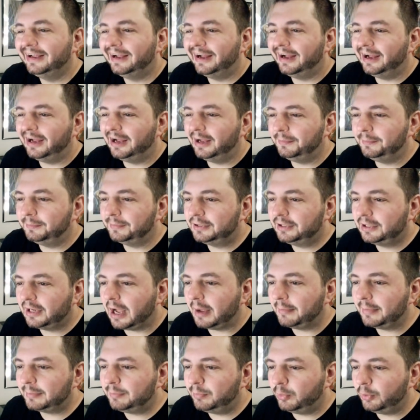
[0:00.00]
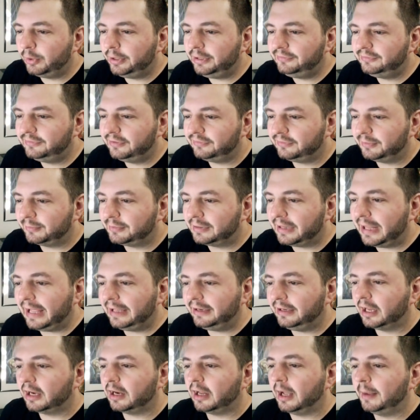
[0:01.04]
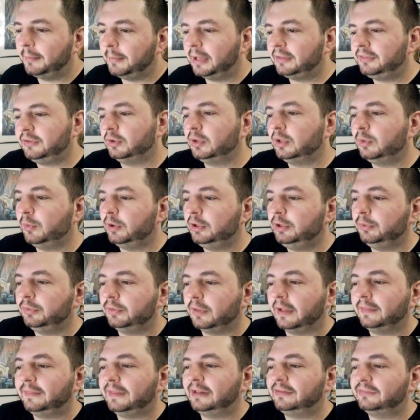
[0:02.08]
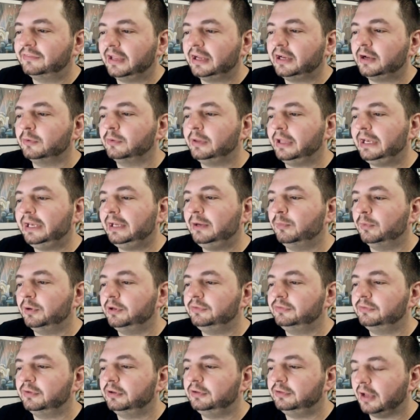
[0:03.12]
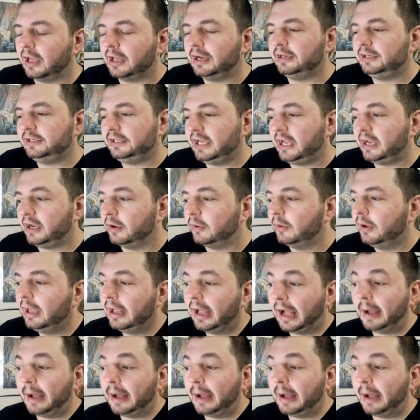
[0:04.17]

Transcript: Comic Boy says, I'm glad I'm not the only one who thought that psycho lady was Donna Diego.